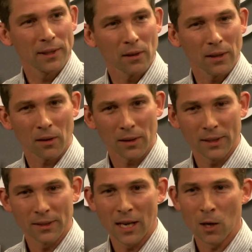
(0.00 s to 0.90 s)
and are
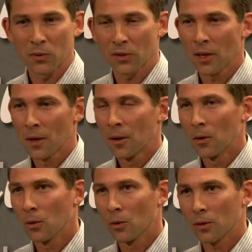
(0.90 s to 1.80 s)
in doubt,
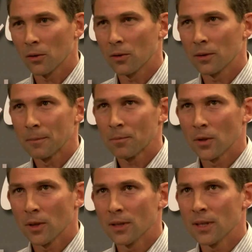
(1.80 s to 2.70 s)
or
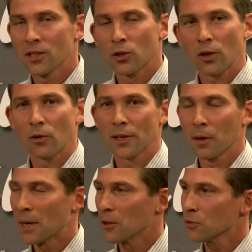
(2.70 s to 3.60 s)
it's not only
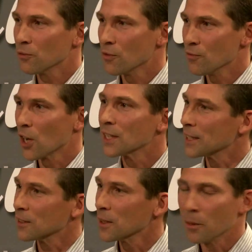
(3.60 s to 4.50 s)
about
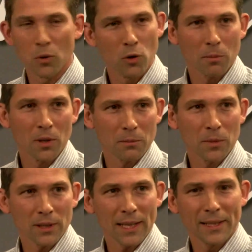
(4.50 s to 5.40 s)
writing a book,
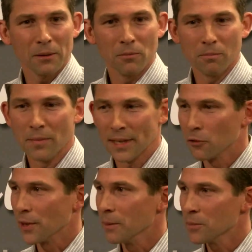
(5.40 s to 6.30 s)
but any big
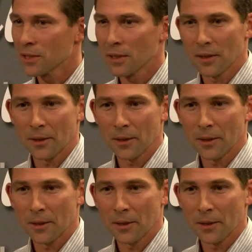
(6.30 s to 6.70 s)
dreams,